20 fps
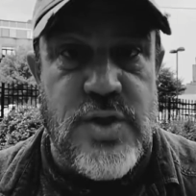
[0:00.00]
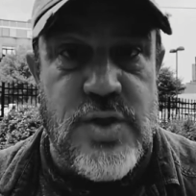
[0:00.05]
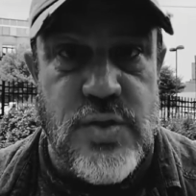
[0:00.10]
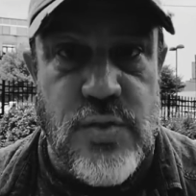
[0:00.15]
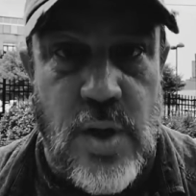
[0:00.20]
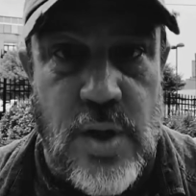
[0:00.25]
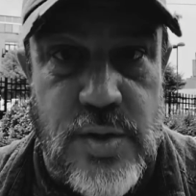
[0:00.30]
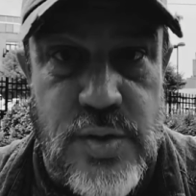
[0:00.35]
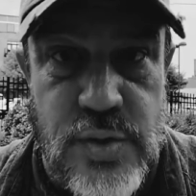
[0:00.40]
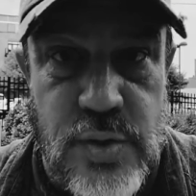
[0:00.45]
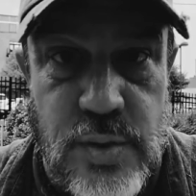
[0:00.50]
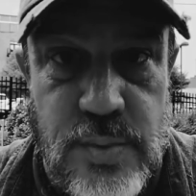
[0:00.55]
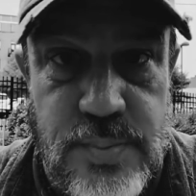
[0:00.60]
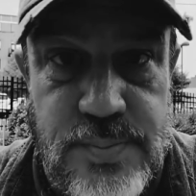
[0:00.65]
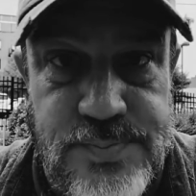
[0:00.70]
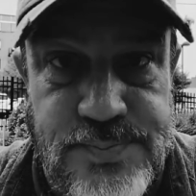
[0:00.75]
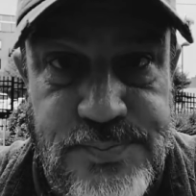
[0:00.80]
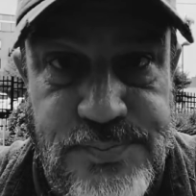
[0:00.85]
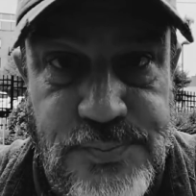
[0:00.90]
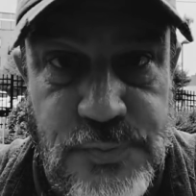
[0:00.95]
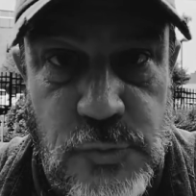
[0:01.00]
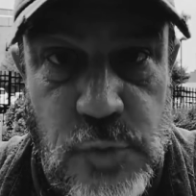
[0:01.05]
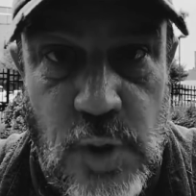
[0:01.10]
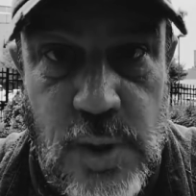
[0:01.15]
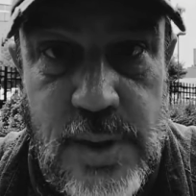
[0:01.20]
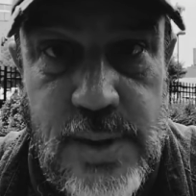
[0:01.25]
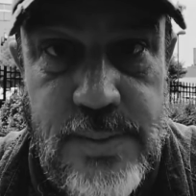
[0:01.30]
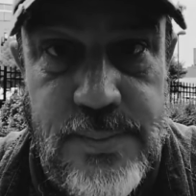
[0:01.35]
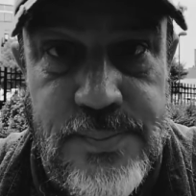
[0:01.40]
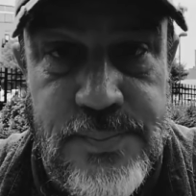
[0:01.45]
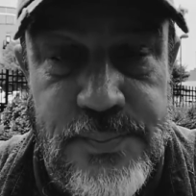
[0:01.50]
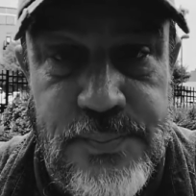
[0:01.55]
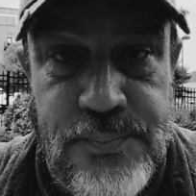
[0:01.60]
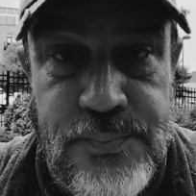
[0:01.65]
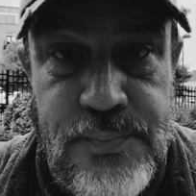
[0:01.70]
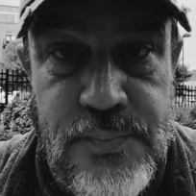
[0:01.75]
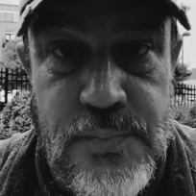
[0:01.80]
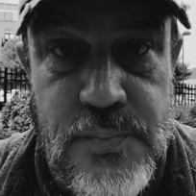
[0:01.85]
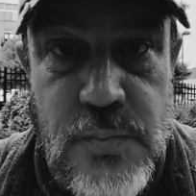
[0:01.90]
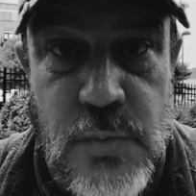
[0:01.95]
structure, right?
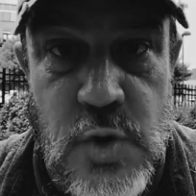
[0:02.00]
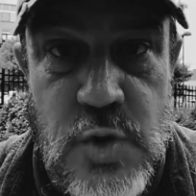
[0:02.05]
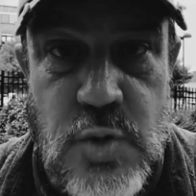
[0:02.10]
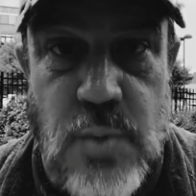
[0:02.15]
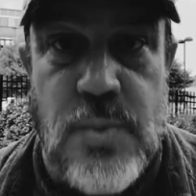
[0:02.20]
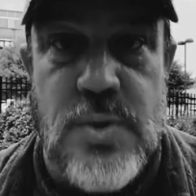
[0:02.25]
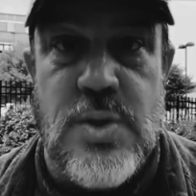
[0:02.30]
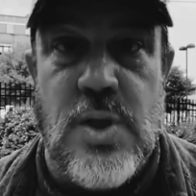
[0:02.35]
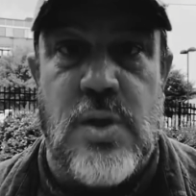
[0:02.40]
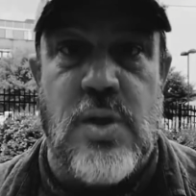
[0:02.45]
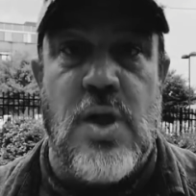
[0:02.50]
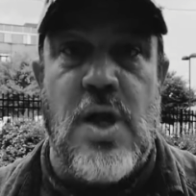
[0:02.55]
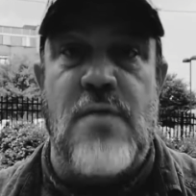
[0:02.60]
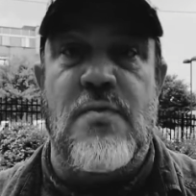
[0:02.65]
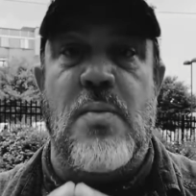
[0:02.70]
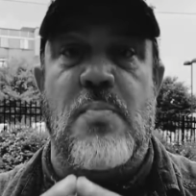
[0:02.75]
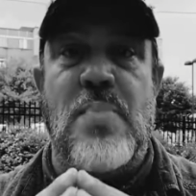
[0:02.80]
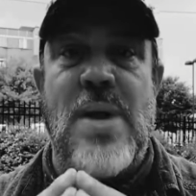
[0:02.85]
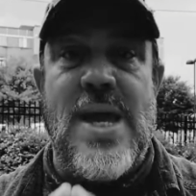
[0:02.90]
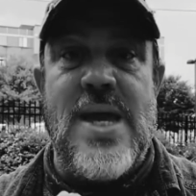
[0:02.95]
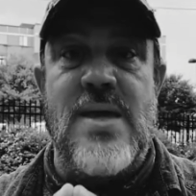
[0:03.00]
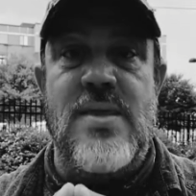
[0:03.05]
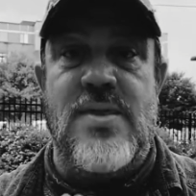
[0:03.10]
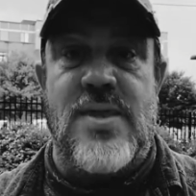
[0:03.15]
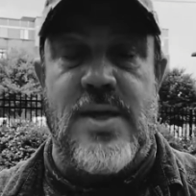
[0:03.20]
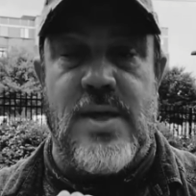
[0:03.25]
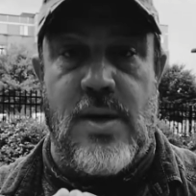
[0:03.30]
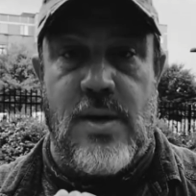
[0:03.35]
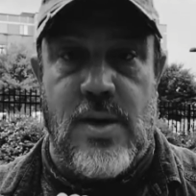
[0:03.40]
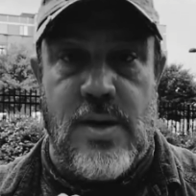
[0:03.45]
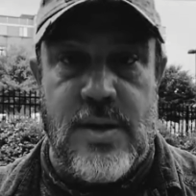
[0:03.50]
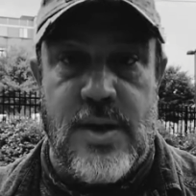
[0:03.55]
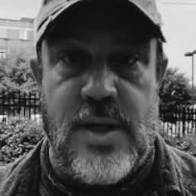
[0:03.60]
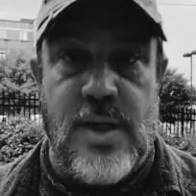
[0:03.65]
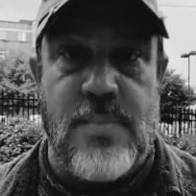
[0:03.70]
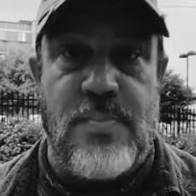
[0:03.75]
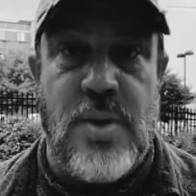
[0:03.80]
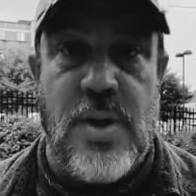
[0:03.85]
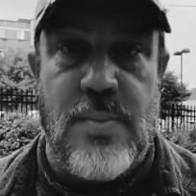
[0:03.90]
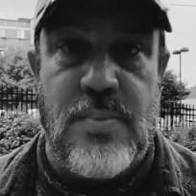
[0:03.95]
It's almost like you have a pantheon
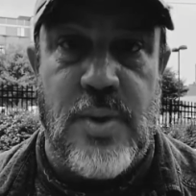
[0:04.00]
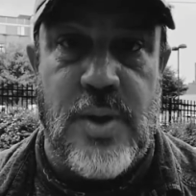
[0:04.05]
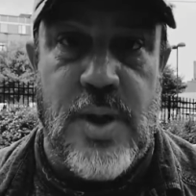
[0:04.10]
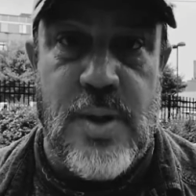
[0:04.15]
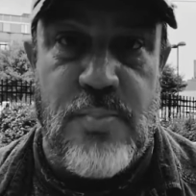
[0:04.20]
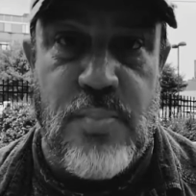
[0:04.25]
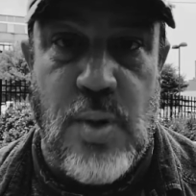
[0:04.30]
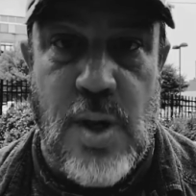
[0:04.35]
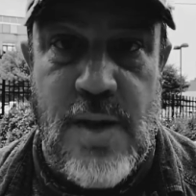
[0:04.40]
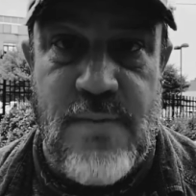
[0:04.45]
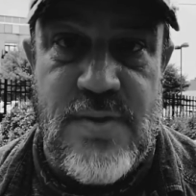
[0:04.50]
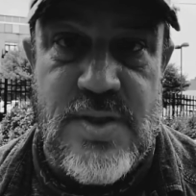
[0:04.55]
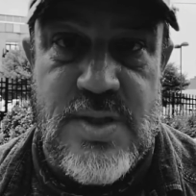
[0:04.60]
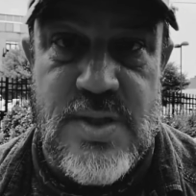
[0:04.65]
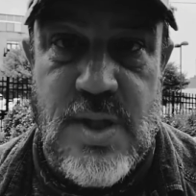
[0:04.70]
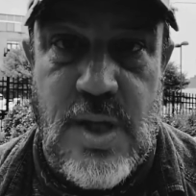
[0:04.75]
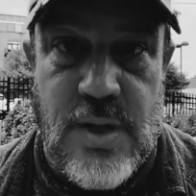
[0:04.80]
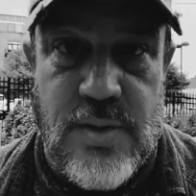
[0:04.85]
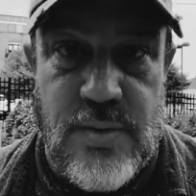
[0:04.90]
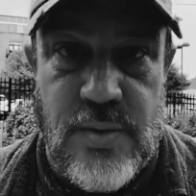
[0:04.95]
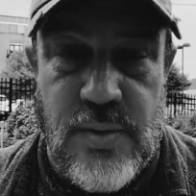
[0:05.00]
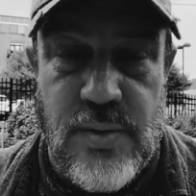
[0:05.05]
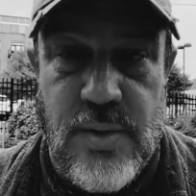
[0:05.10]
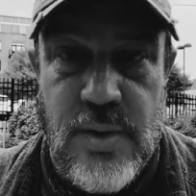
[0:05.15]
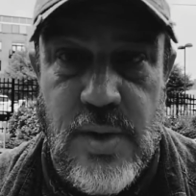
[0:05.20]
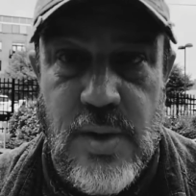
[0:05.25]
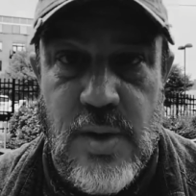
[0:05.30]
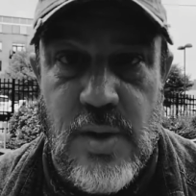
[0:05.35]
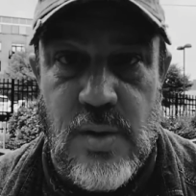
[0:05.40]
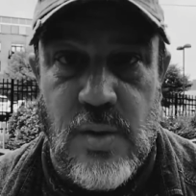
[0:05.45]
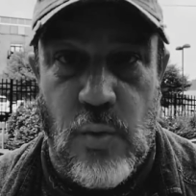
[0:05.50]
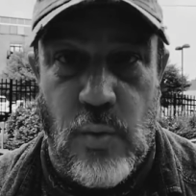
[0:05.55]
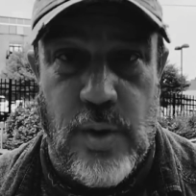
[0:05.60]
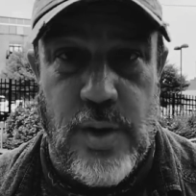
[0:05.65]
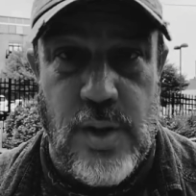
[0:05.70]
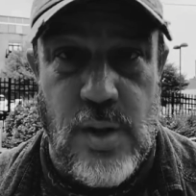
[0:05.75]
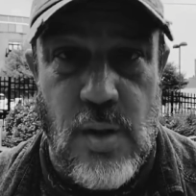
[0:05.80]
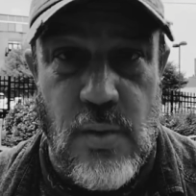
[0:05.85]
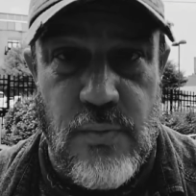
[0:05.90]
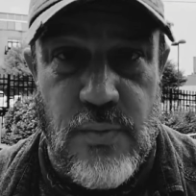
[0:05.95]
in a public and private sector
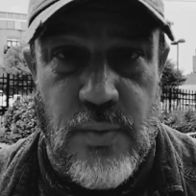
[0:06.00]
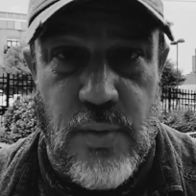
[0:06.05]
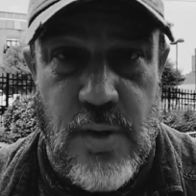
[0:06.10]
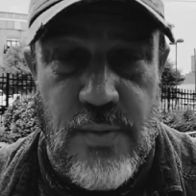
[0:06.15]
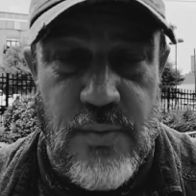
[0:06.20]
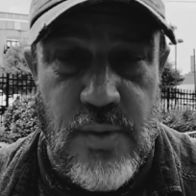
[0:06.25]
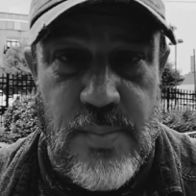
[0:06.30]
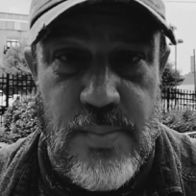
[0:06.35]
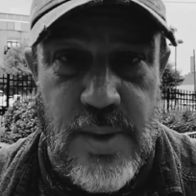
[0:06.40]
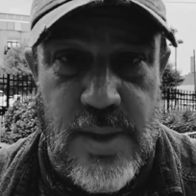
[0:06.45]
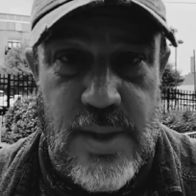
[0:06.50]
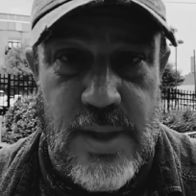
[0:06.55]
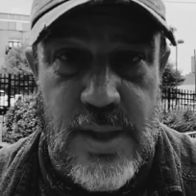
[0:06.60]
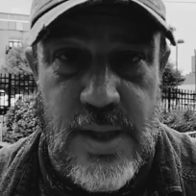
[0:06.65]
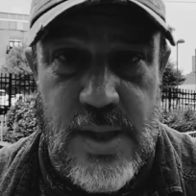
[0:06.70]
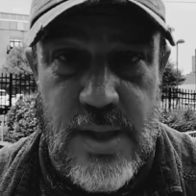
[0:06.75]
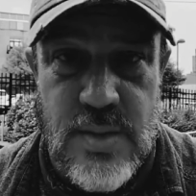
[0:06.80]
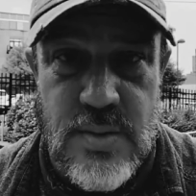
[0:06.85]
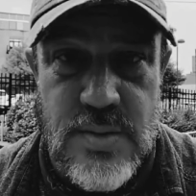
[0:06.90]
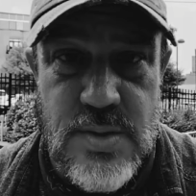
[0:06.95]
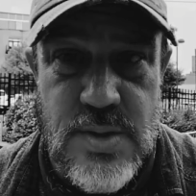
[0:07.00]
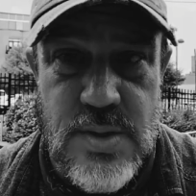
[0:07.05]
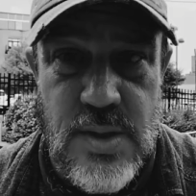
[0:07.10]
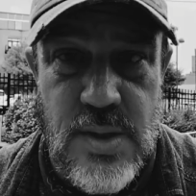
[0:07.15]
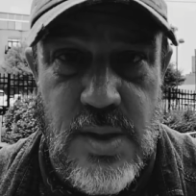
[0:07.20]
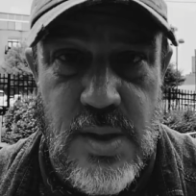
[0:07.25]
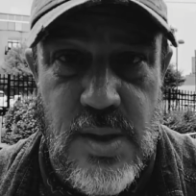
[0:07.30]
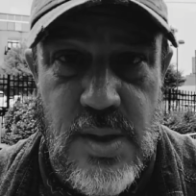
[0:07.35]
lording over everybody else,